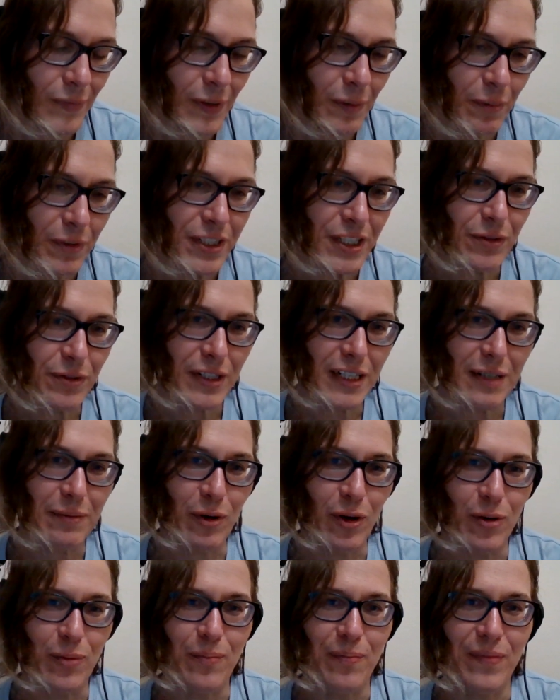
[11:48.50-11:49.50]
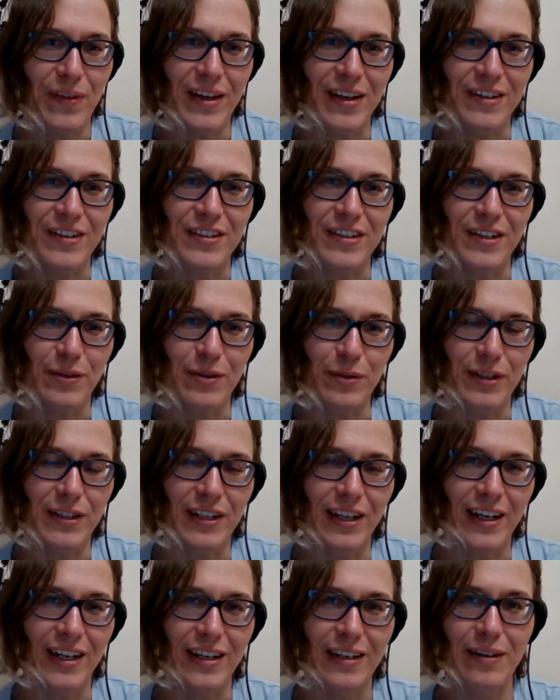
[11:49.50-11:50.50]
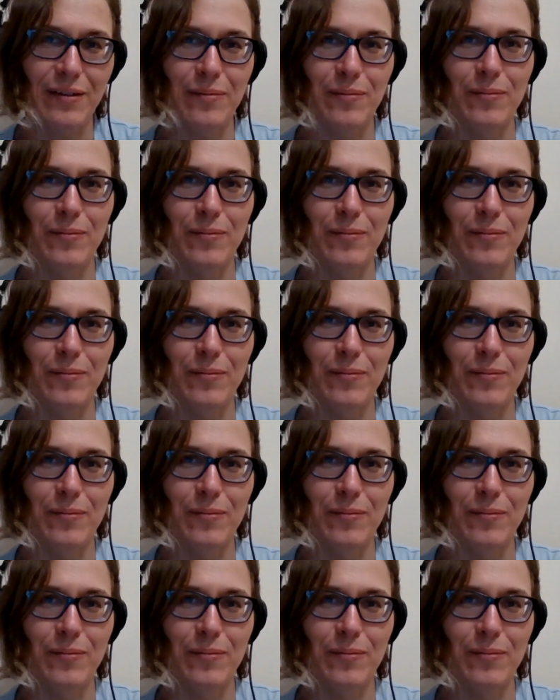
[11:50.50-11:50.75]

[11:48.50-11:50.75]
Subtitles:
But she would come home and she would like,